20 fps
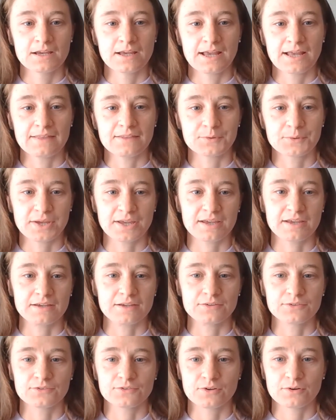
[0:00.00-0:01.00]
Okay,
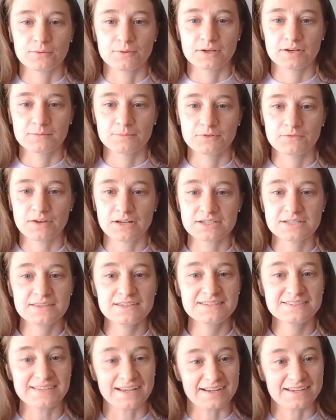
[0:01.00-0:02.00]
so we're going to move on to
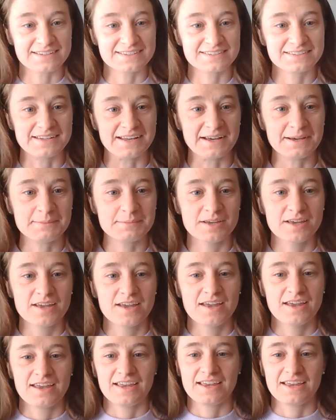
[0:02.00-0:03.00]
the second step,
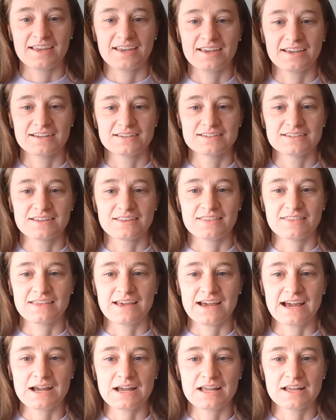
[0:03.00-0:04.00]
and
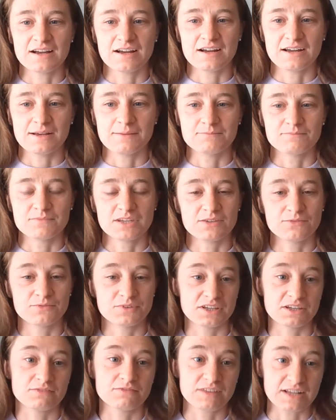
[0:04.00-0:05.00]
that is
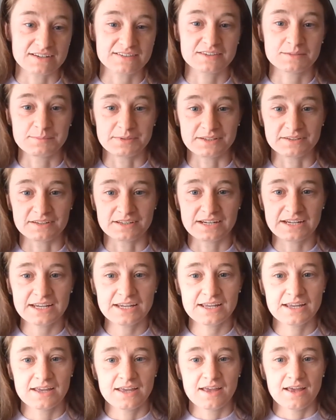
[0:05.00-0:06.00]
really
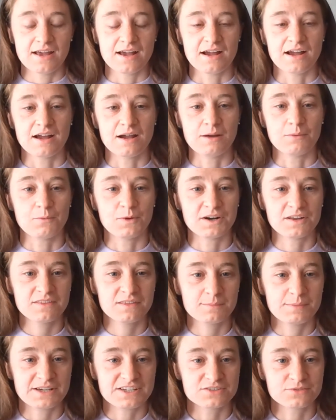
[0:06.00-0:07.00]
flexibility. One of
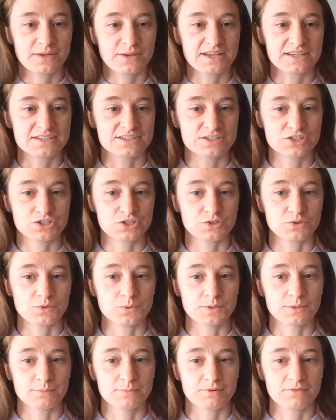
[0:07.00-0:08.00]
the best ways
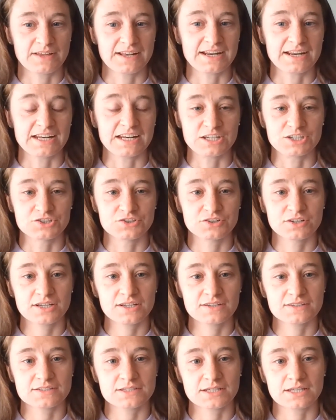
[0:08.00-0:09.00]
to prevent an injury
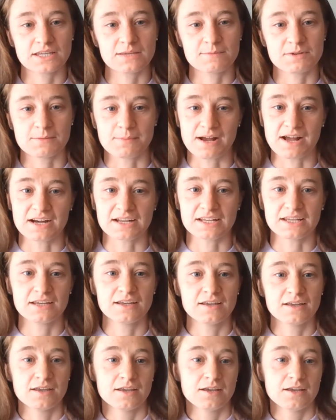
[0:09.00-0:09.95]
is to keep your body,